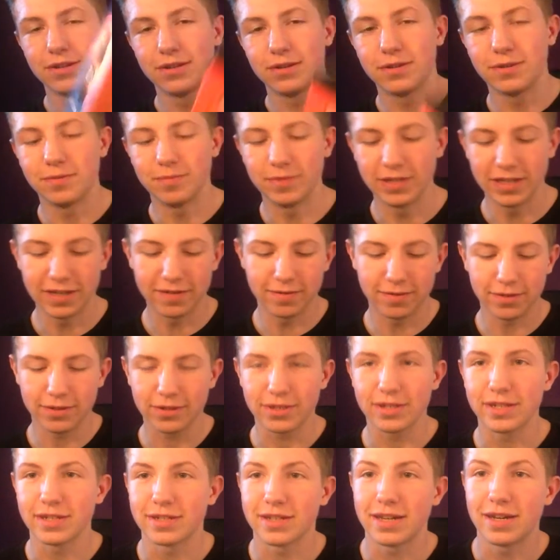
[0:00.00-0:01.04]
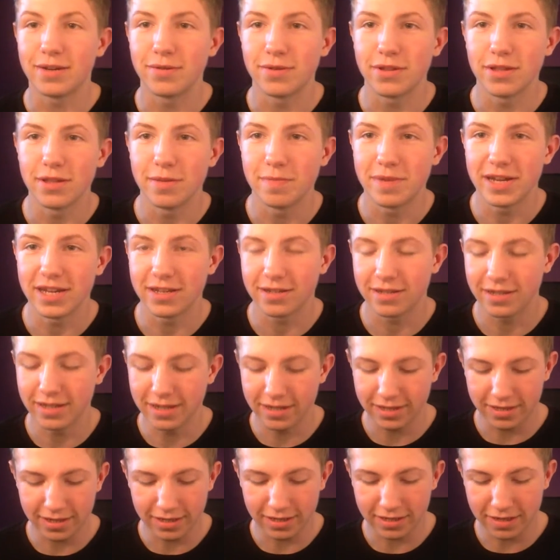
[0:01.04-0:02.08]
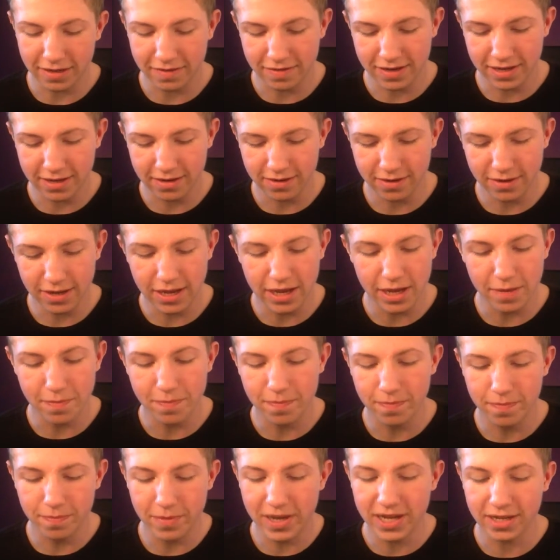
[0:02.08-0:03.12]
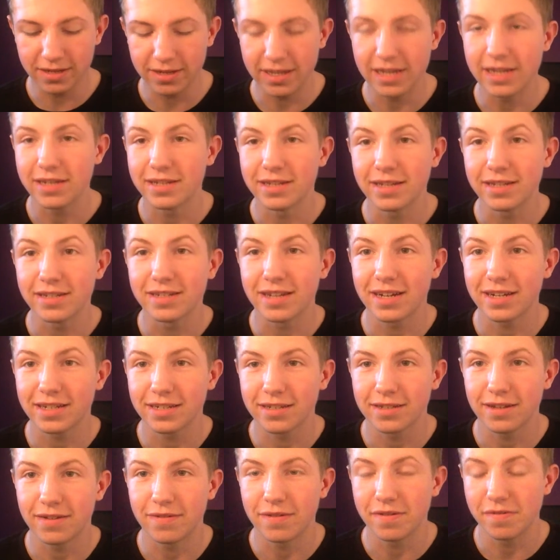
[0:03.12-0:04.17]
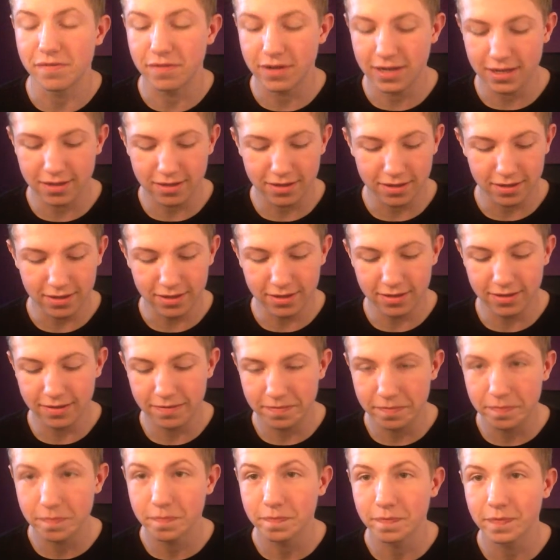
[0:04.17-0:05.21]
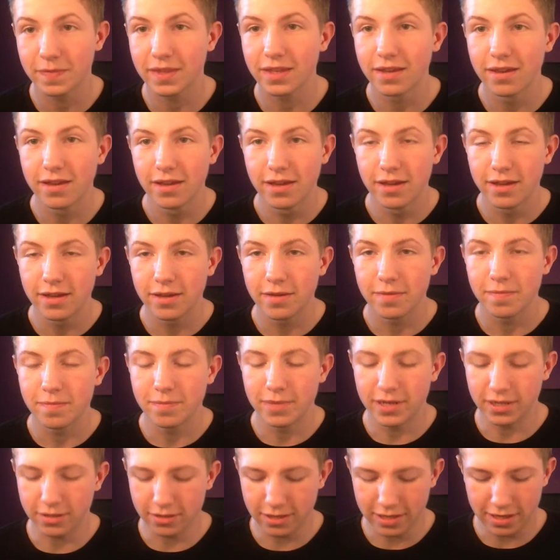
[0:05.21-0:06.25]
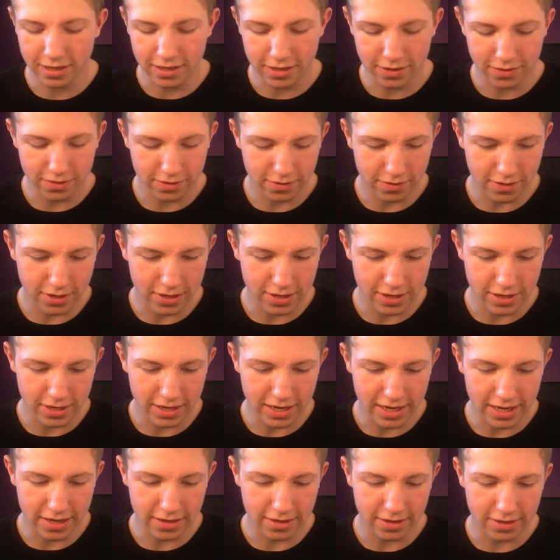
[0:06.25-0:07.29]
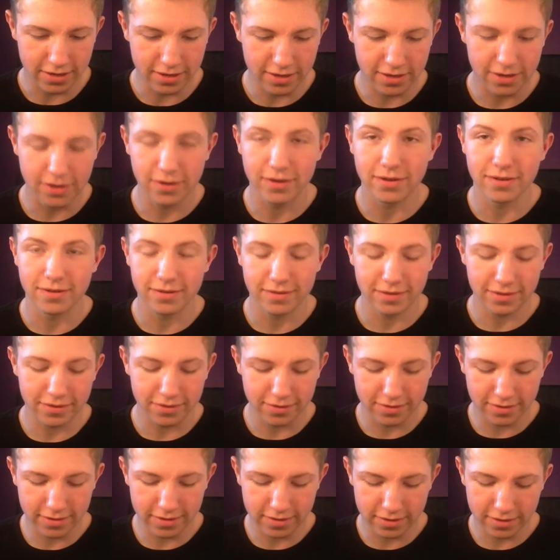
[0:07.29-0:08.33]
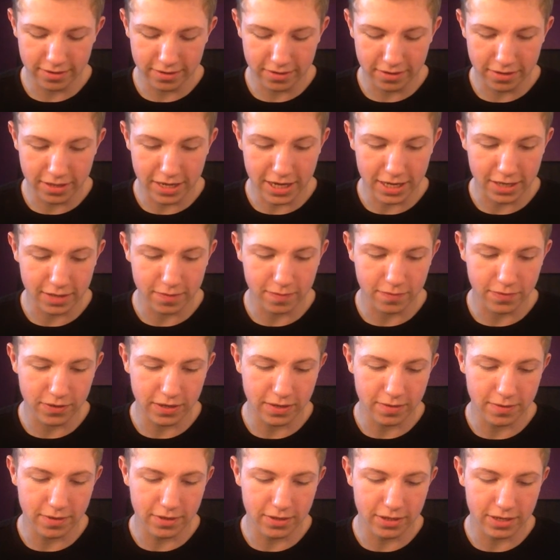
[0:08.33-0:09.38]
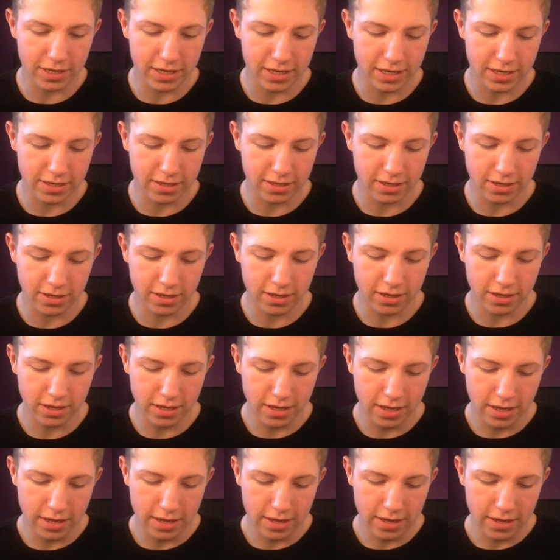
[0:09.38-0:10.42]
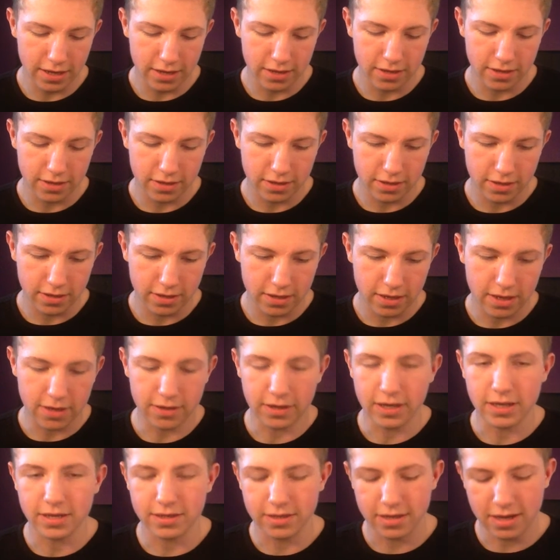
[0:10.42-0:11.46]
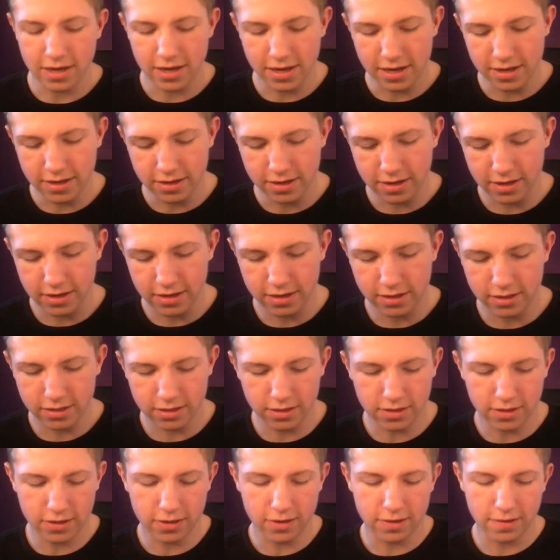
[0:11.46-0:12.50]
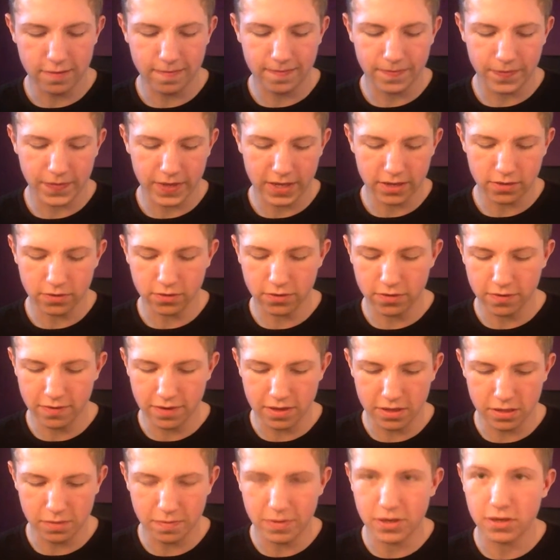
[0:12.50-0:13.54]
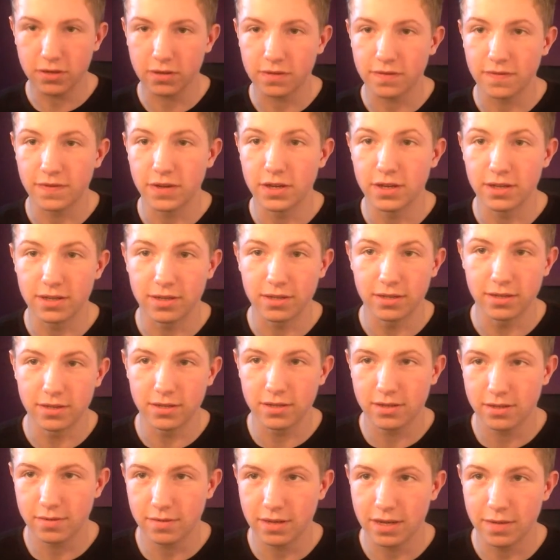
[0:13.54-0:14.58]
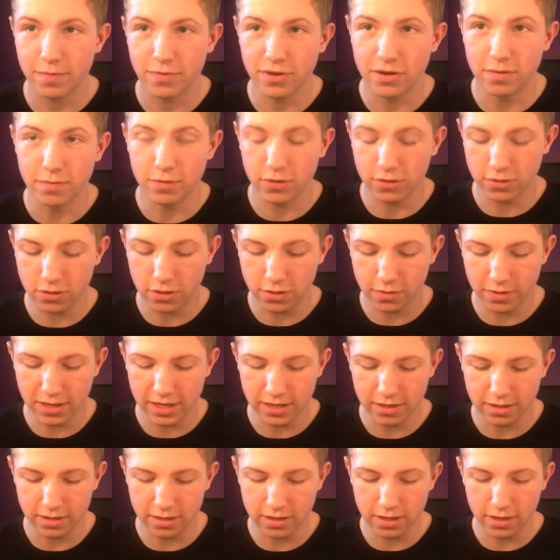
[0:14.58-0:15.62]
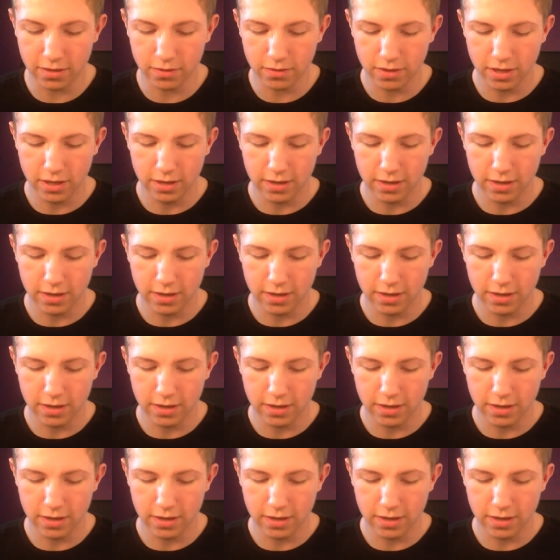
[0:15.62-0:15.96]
unbelievable because it's like one of the best e-cigs I've had, best e-cig tanks I've ever had, so big shout out to her, and that's pretty much it. So I'll get started. So I'll go around the box first, as I pretty much always do.